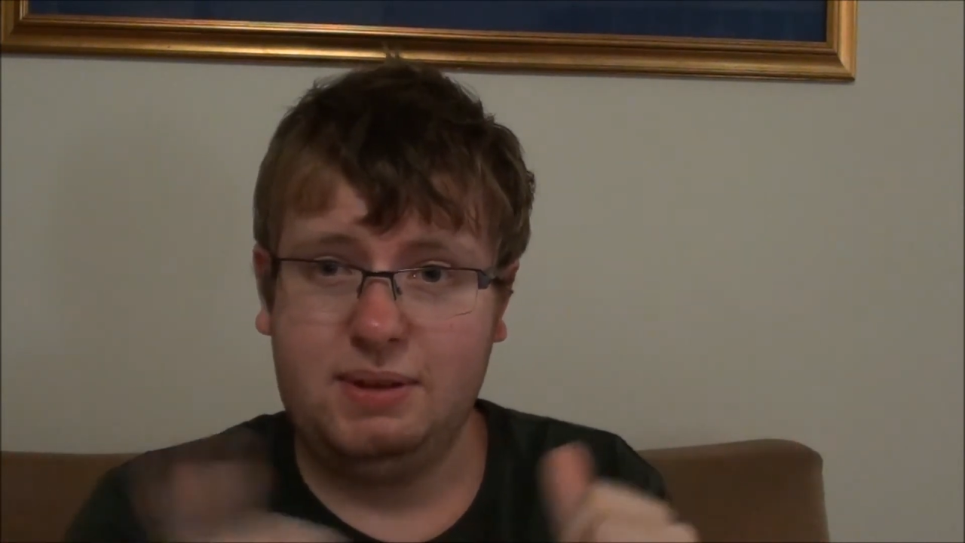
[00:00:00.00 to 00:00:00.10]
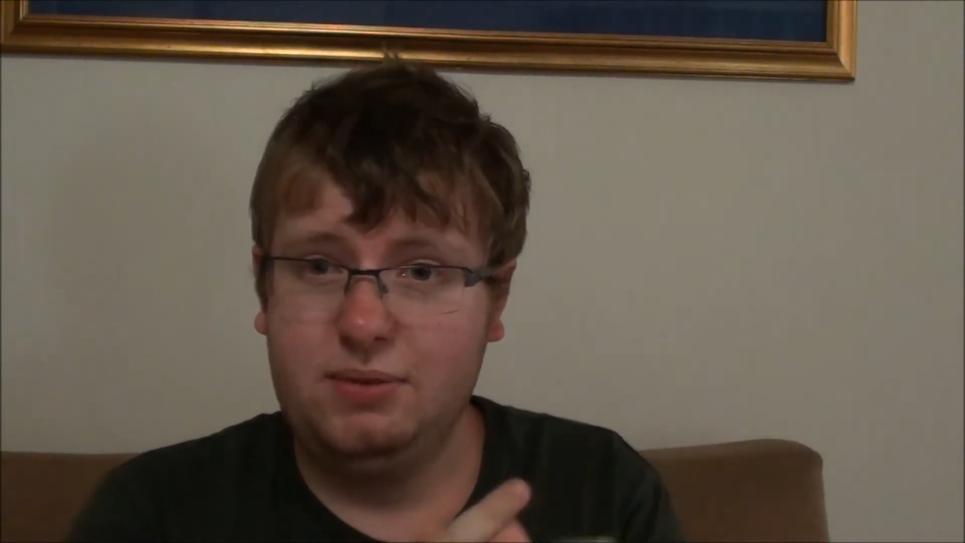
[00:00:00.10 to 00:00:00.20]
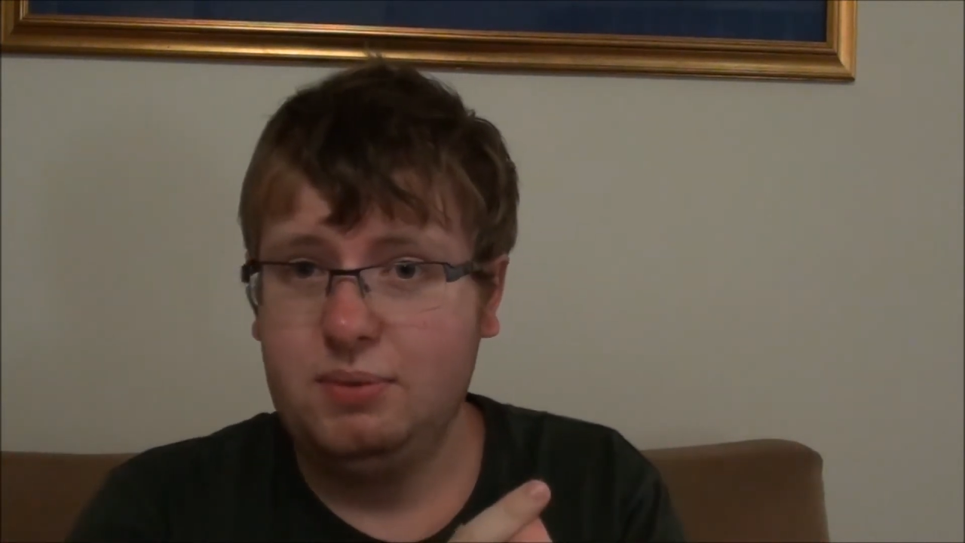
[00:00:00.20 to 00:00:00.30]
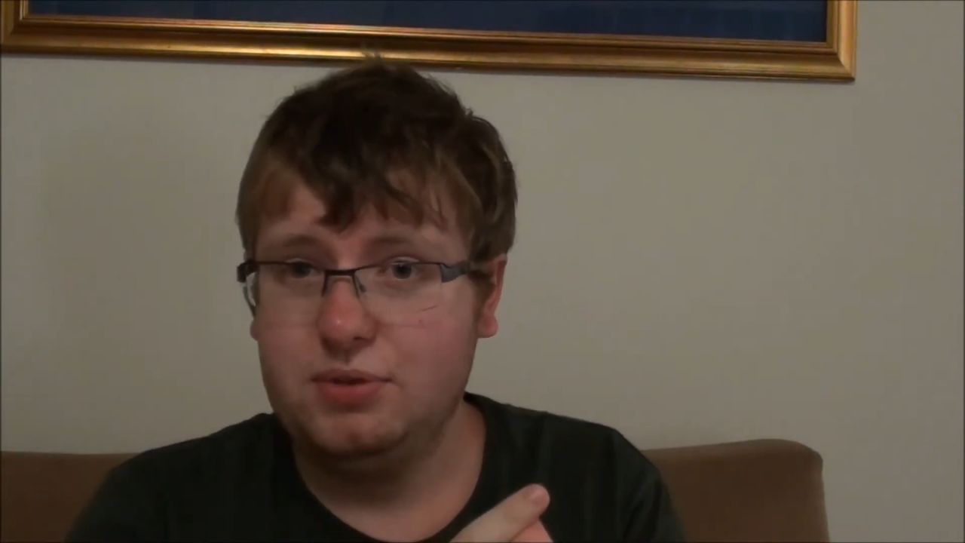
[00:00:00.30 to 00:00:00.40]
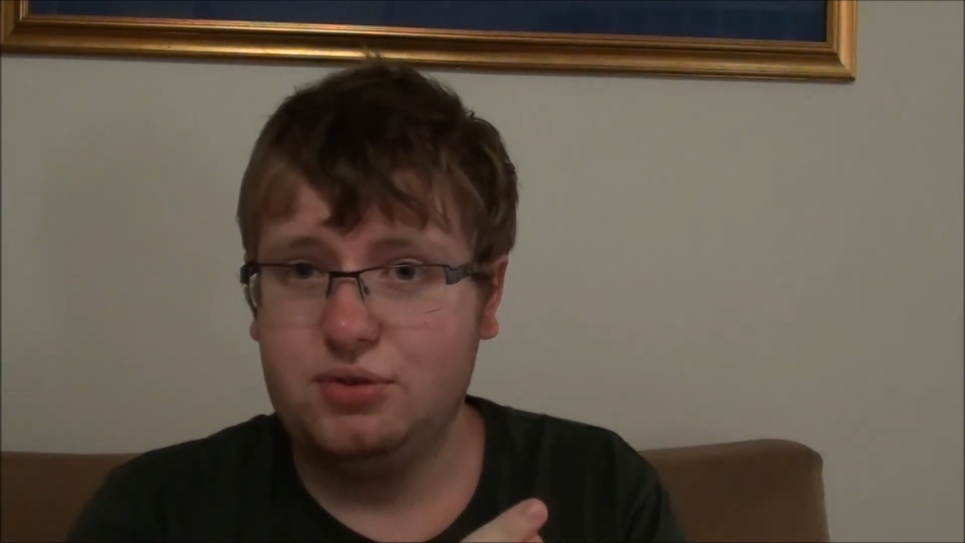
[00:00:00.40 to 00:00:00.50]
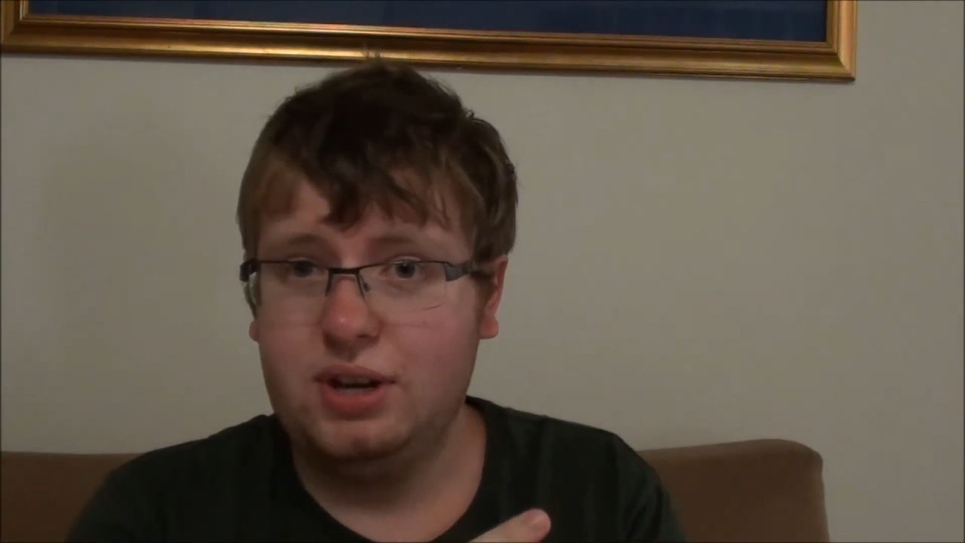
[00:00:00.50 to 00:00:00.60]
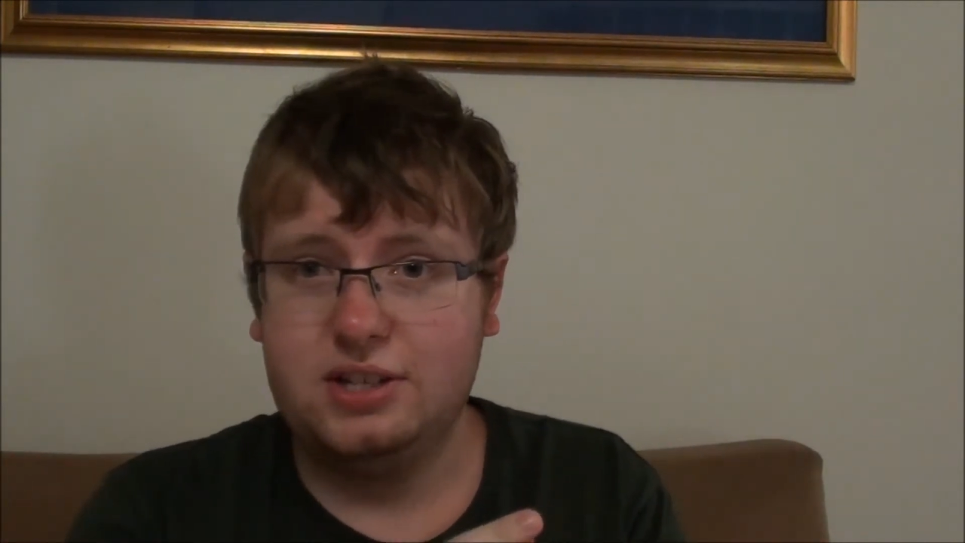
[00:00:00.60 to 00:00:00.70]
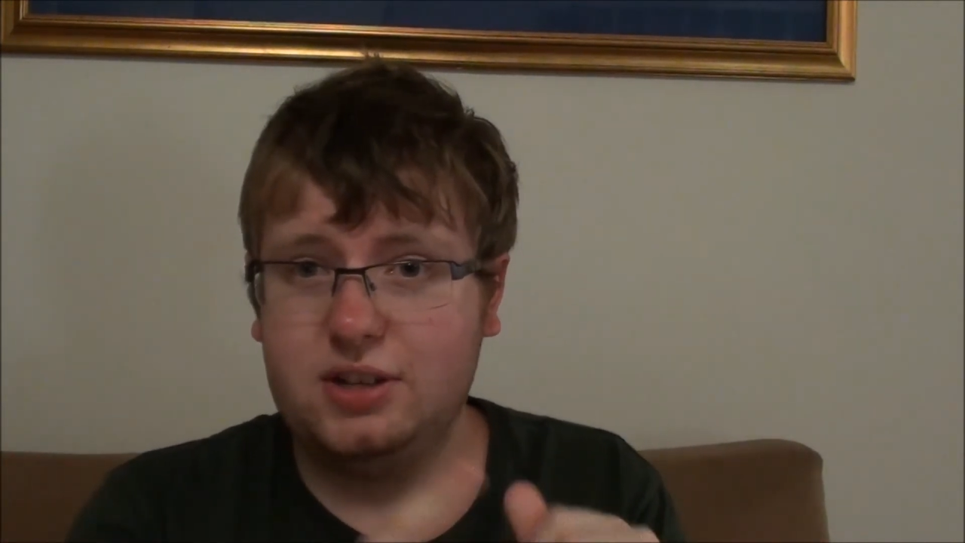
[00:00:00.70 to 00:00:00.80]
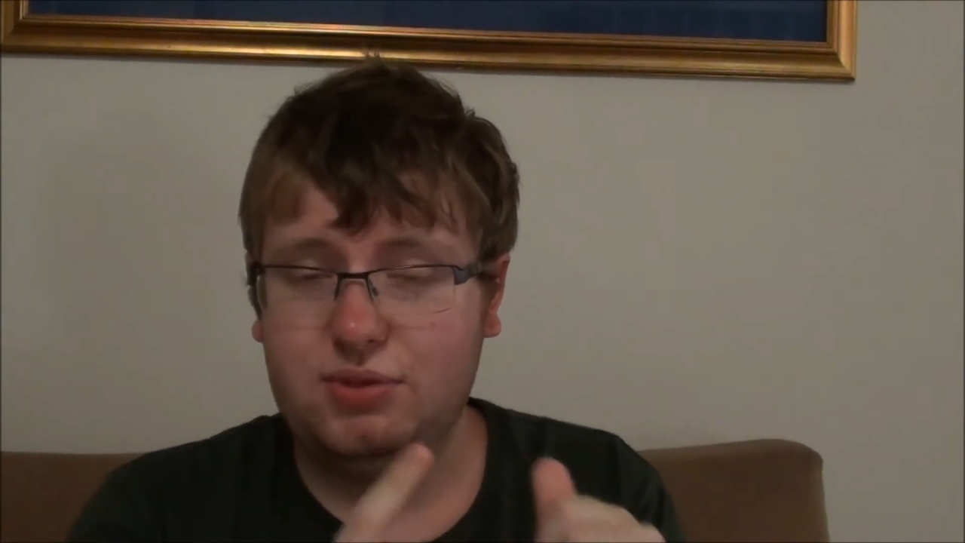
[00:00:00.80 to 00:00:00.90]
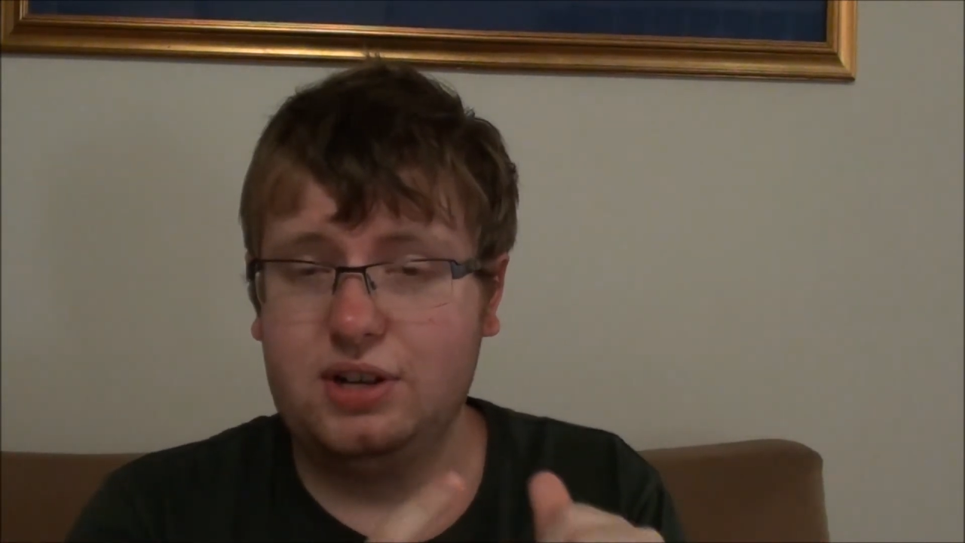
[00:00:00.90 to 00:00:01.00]
the win was great,
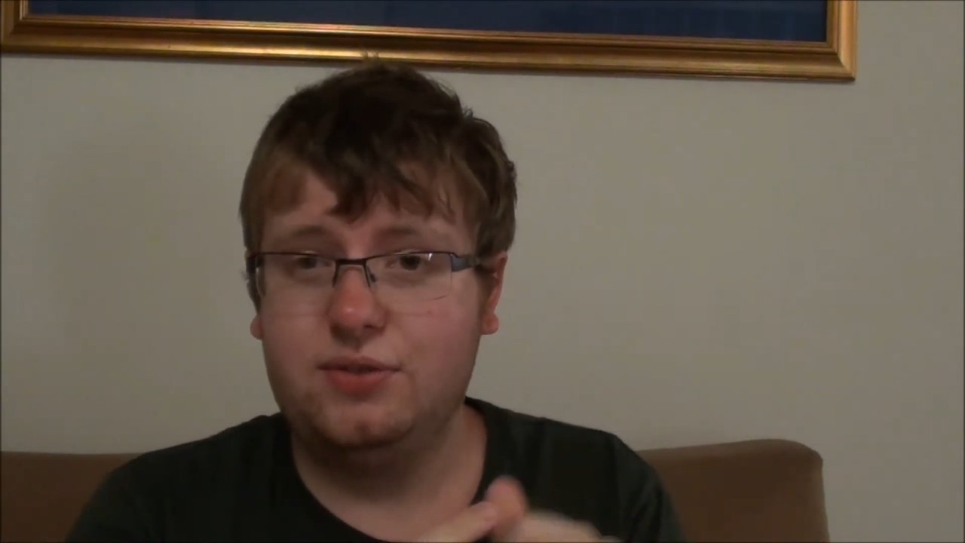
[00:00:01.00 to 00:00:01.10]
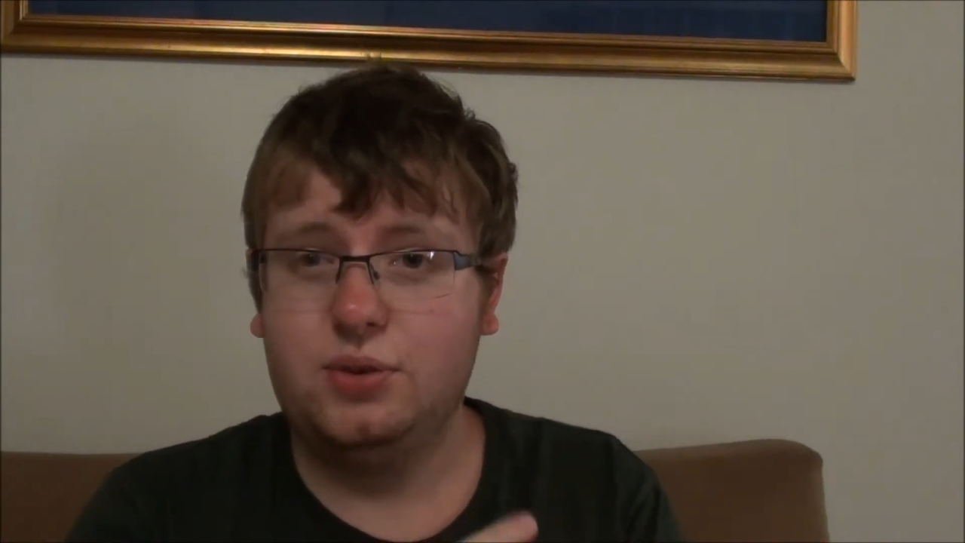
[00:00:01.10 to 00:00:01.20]
so I'm really looking